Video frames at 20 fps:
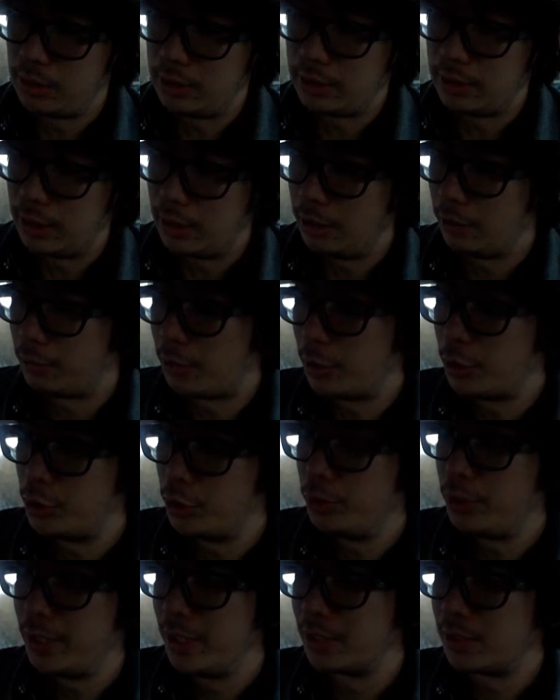if I
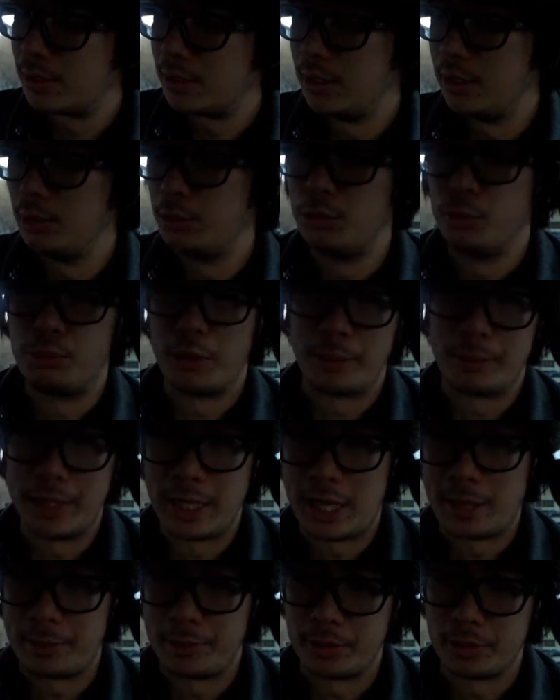do this, then it will bring me
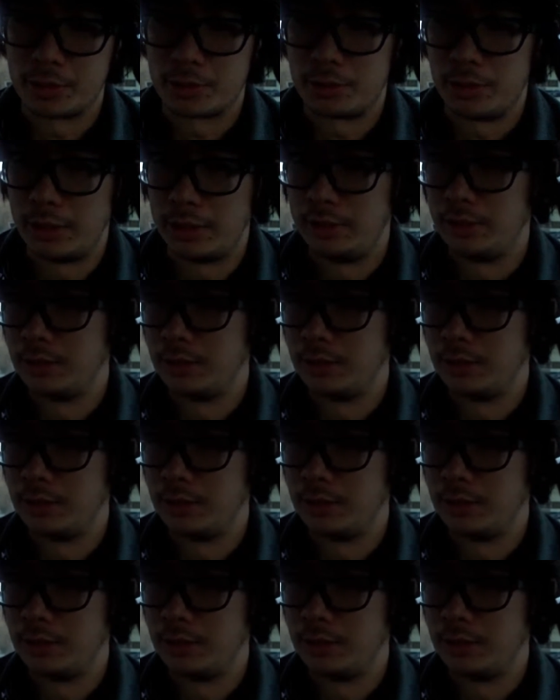happiness, right?